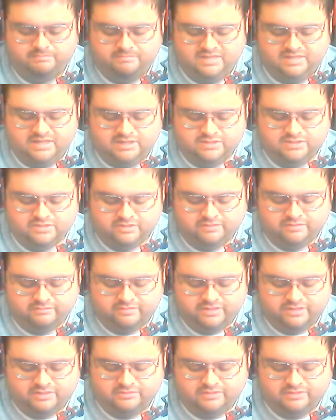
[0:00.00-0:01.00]
meet each other
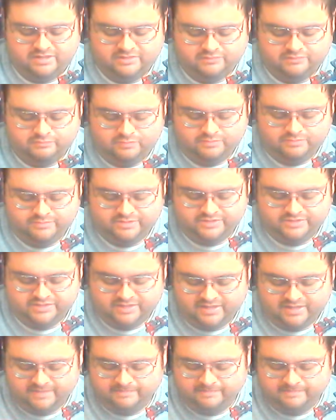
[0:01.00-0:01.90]
in the Transformers